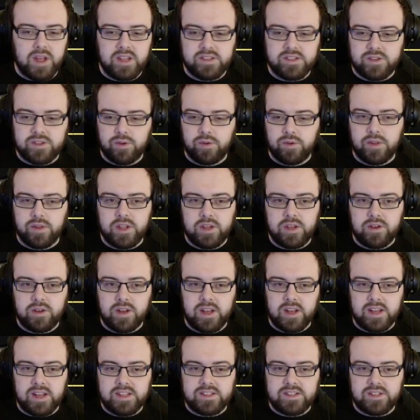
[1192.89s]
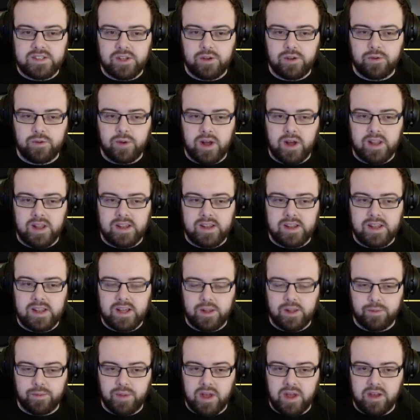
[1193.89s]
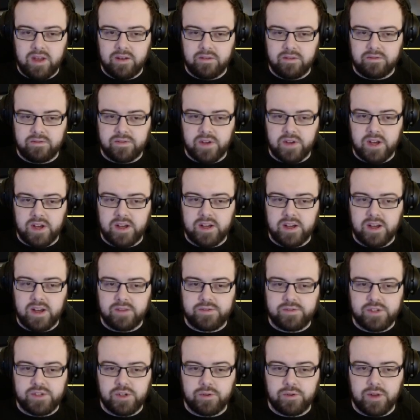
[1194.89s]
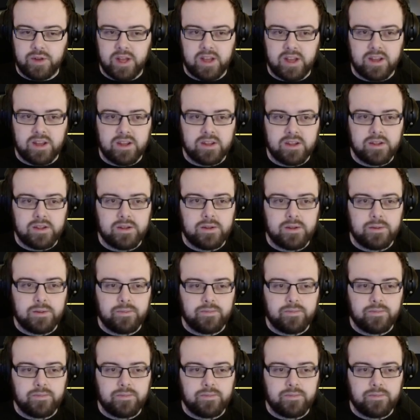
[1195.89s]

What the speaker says: But it is cool that you can at least do a little bit of tuning.